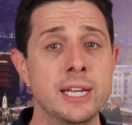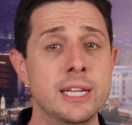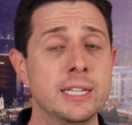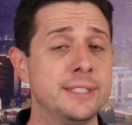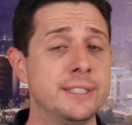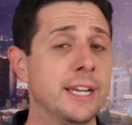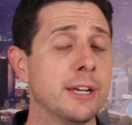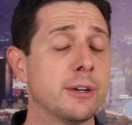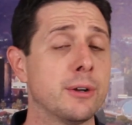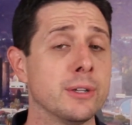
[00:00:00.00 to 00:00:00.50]

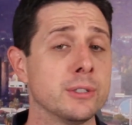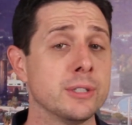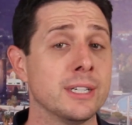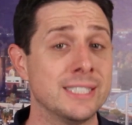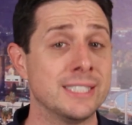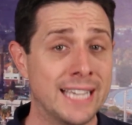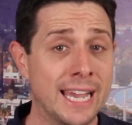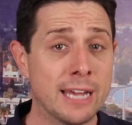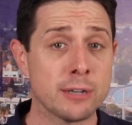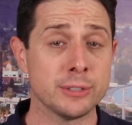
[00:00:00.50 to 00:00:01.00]
Seattle,
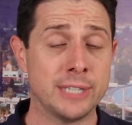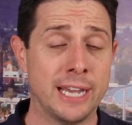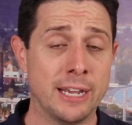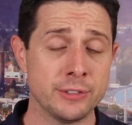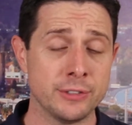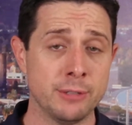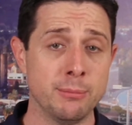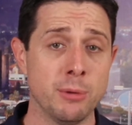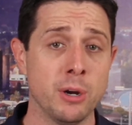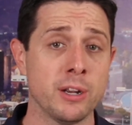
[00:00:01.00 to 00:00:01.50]
Seattle's
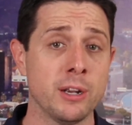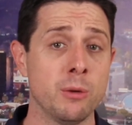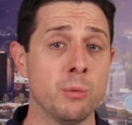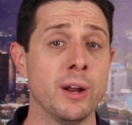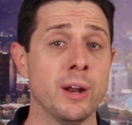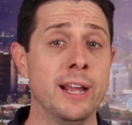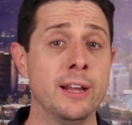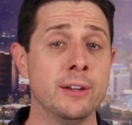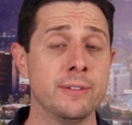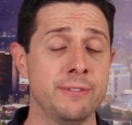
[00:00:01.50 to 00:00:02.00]
housing market, where
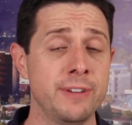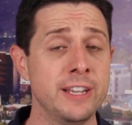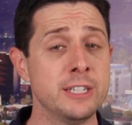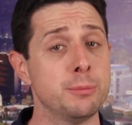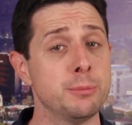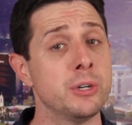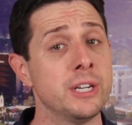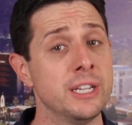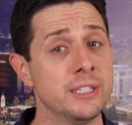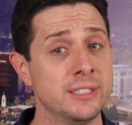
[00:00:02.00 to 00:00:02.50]

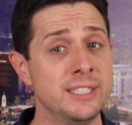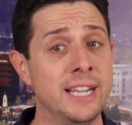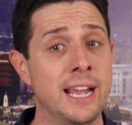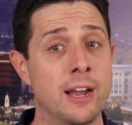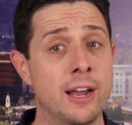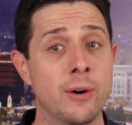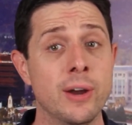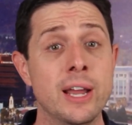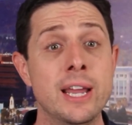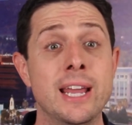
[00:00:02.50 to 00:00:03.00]
Facebook is
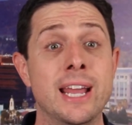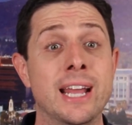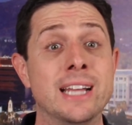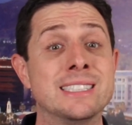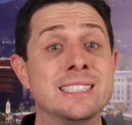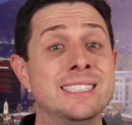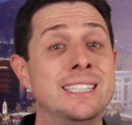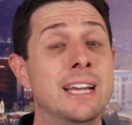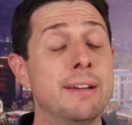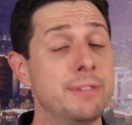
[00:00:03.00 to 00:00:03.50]
now,
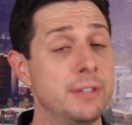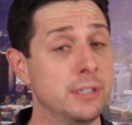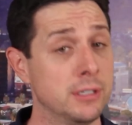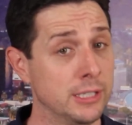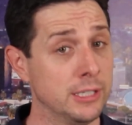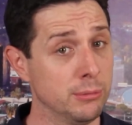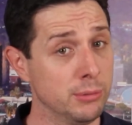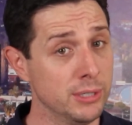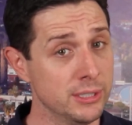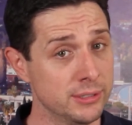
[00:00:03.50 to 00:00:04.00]
has
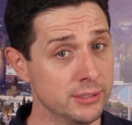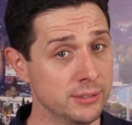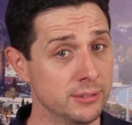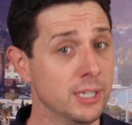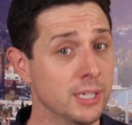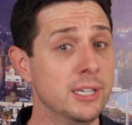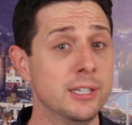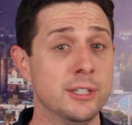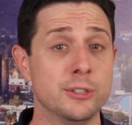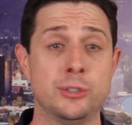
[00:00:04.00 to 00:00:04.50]
definitely risen.
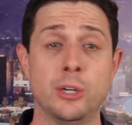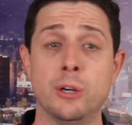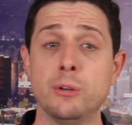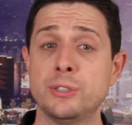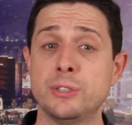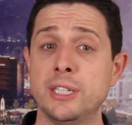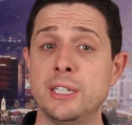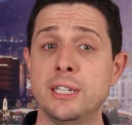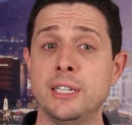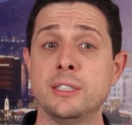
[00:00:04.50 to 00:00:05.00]
So
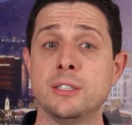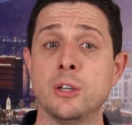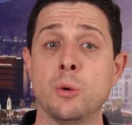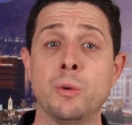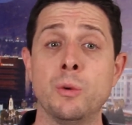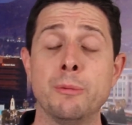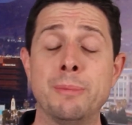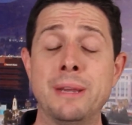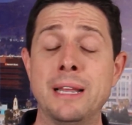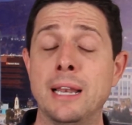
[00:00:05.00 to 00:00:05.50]
cities
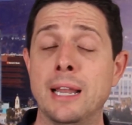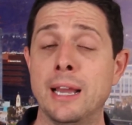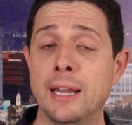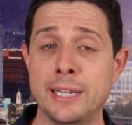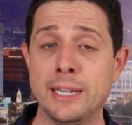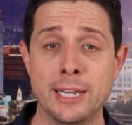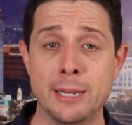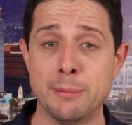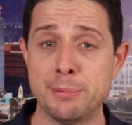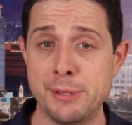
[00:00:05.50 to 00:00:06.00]
will be
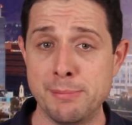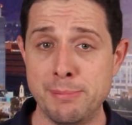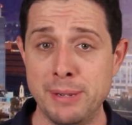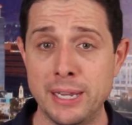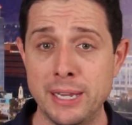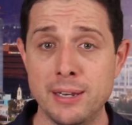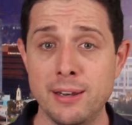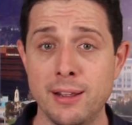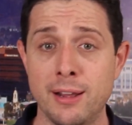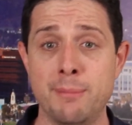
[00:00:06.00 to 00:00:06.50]
lining up to
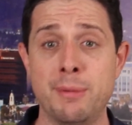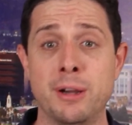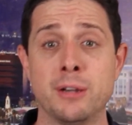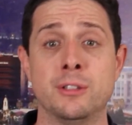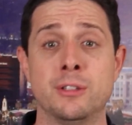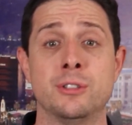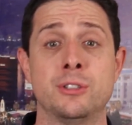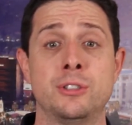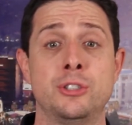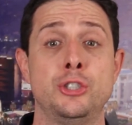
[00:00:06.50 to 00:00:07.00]
bid. Among
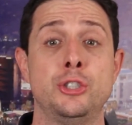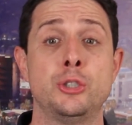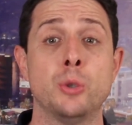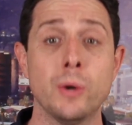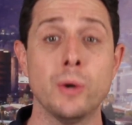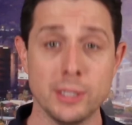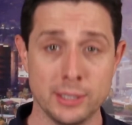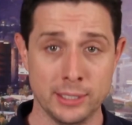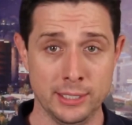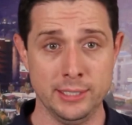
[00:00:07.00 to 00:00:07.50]
the
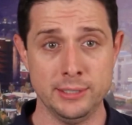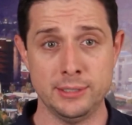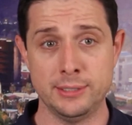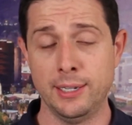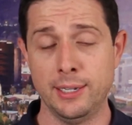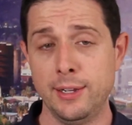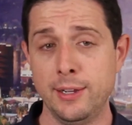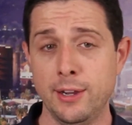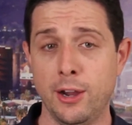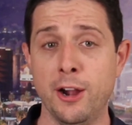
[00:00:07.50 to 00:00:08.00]
short list
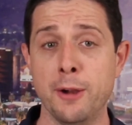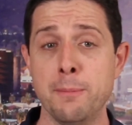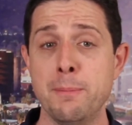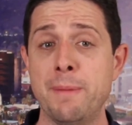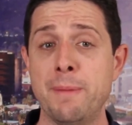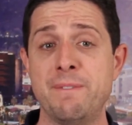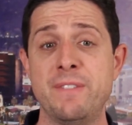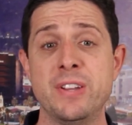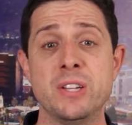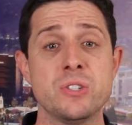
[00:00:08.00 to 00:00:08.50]
are
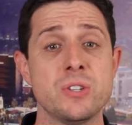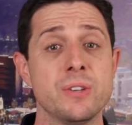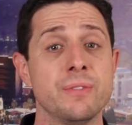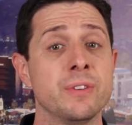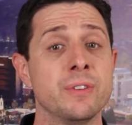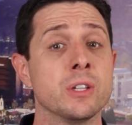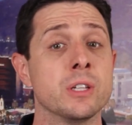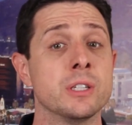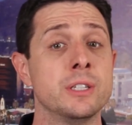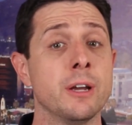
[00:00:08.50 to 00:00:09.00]
Memphis,
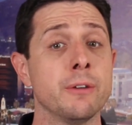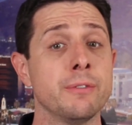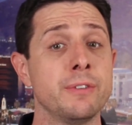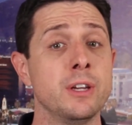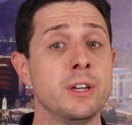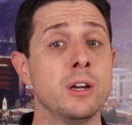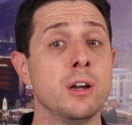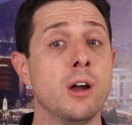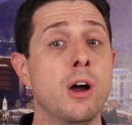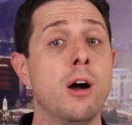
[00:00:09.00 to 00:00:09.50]

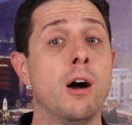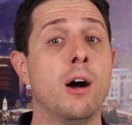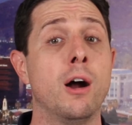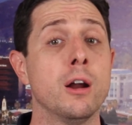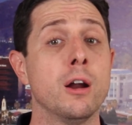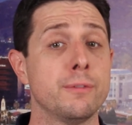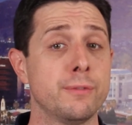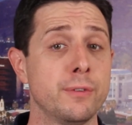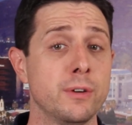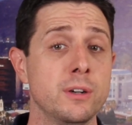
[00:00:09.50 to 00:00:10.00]
Philadelphia,
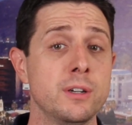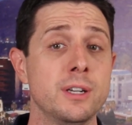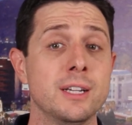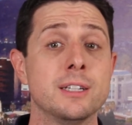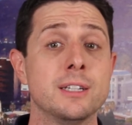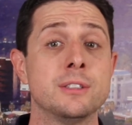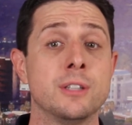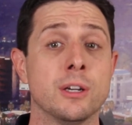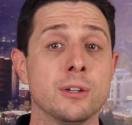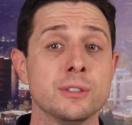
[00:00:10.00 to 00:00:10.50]
Hartford,
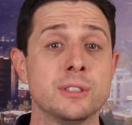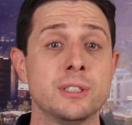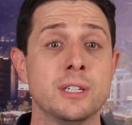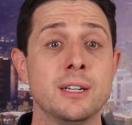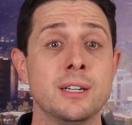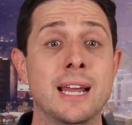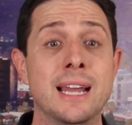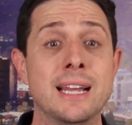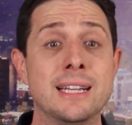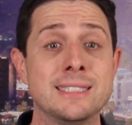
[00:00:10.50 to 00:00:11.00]

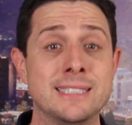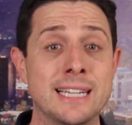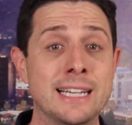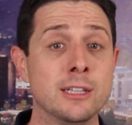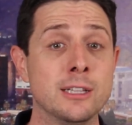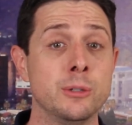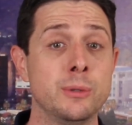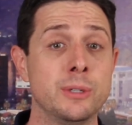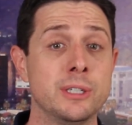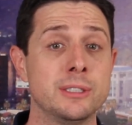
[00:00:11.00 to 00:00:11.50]
Tulsa, St.
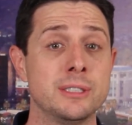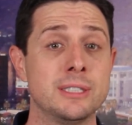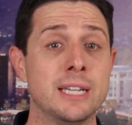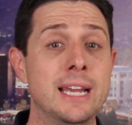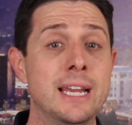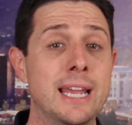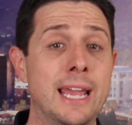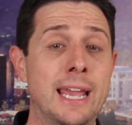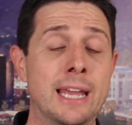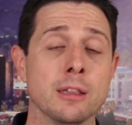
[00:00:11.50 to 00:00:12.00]
Louis,
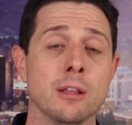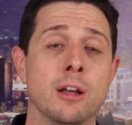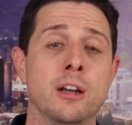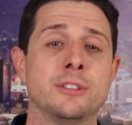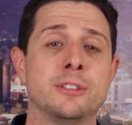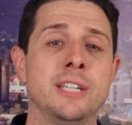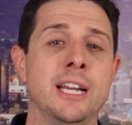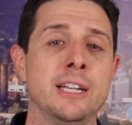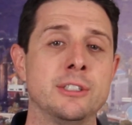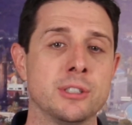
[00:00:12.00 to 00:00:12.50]
and
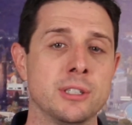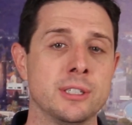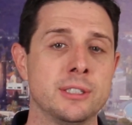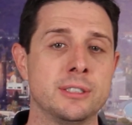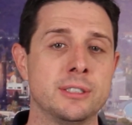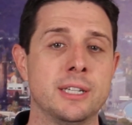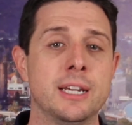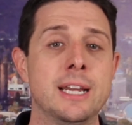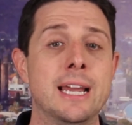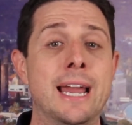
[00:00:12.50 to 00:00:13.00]
Los
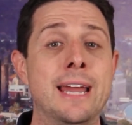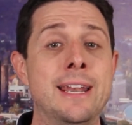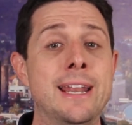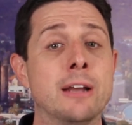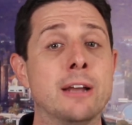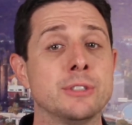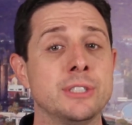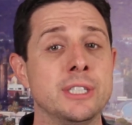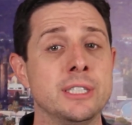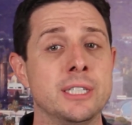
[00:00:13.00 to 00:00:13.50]
Angeles,
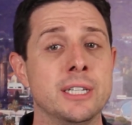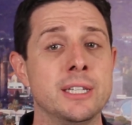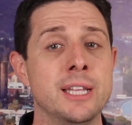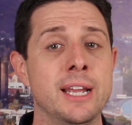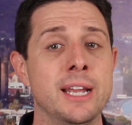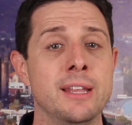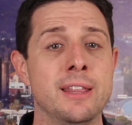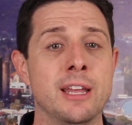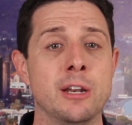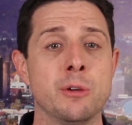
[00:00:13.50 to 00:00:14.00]
announcing
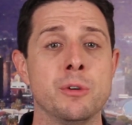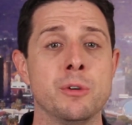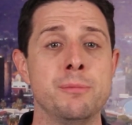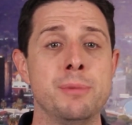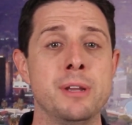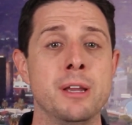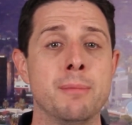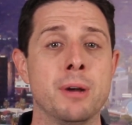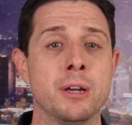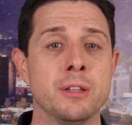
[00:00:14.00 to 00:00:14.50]
today that it would
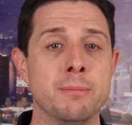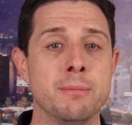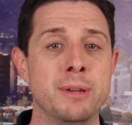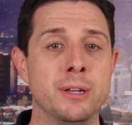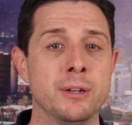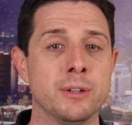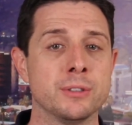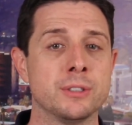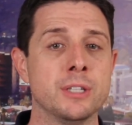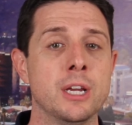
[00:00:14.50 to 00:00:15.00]
be among the
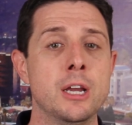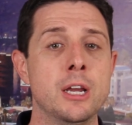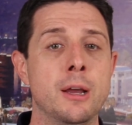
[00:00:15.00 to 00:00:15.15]
bidders.